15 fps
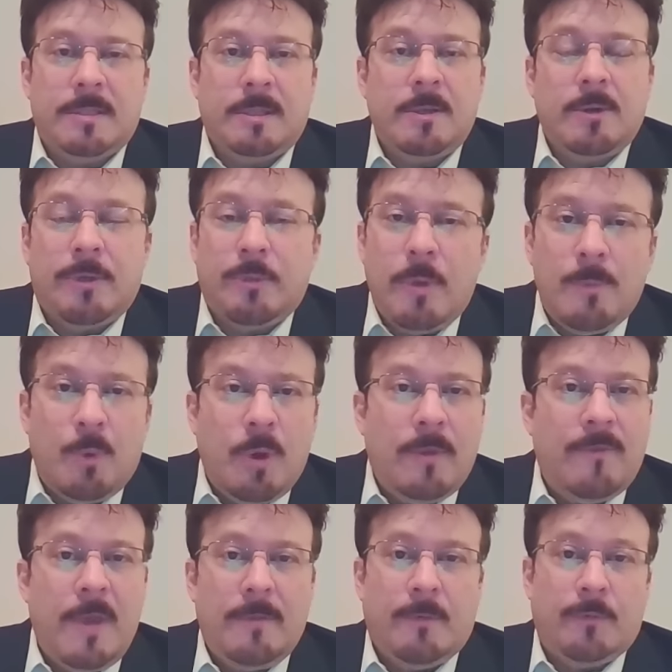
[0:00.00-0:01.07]
They're a three-point
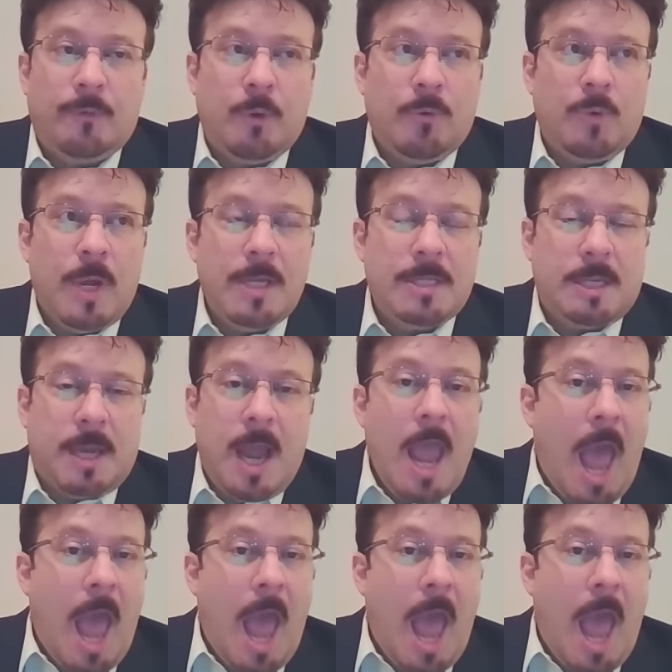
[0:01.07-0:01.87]
favorite for a reason.